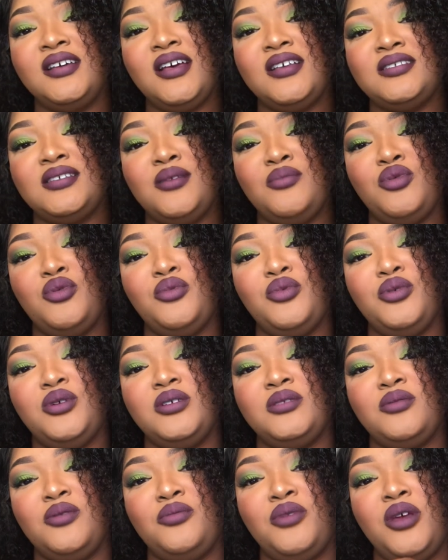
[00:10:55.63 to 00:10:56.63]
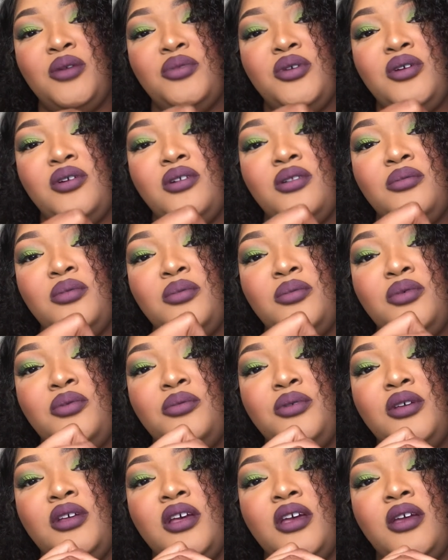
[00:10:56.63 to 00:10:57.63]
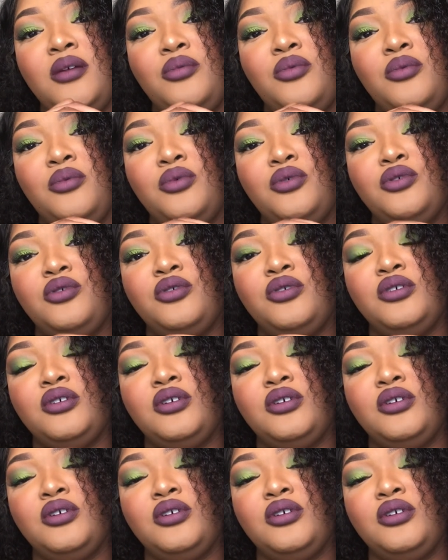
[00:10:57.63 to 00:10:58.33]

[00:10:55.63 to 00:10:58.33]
I say boo boo because I'm mad because boo boo. Yay, boo boo.